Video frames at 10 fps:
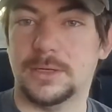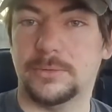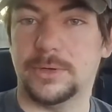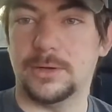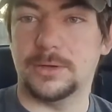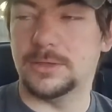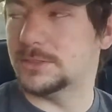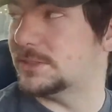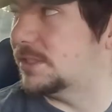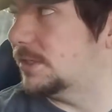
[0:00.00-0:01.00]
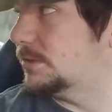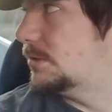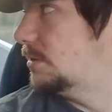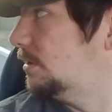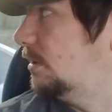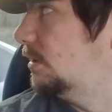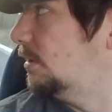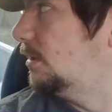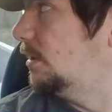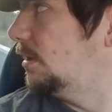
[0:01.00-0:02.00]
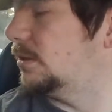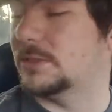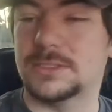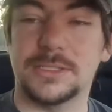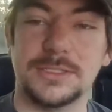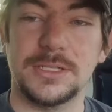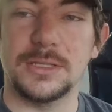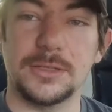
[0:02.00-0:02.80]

Here we are at Chris's house. Looks like he's got